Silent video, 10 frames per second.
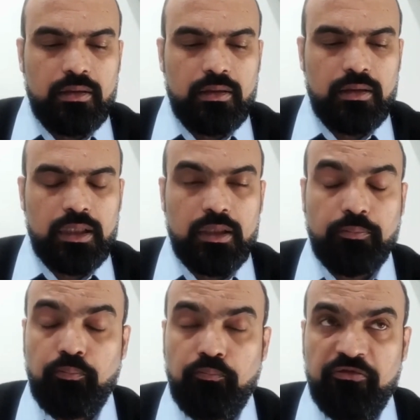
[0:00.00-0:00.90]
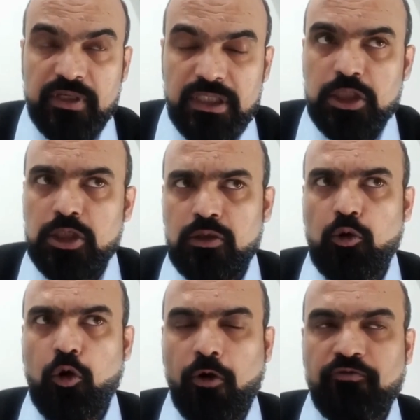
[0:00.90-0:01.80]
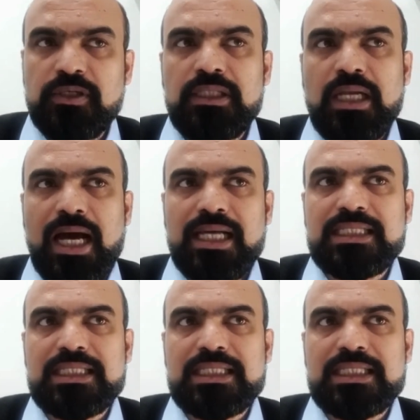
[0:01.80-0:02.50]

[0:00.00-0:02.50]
the physician often asks